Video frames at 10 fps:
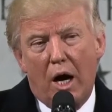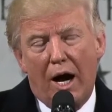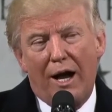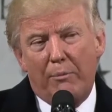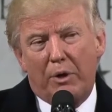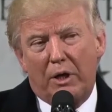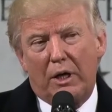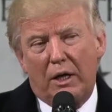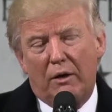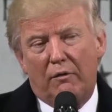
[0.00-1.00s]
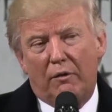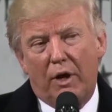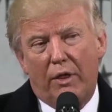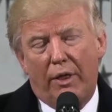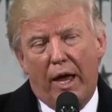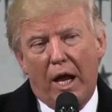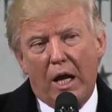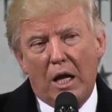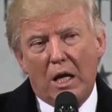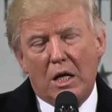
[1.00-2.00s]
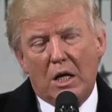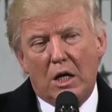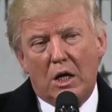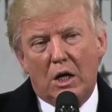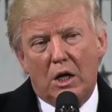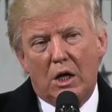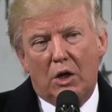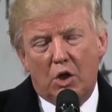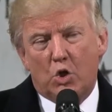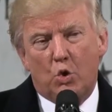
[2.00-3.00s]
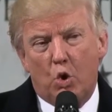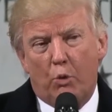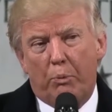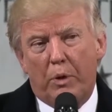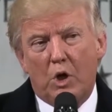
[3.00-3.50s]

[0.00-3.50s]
I believe that this group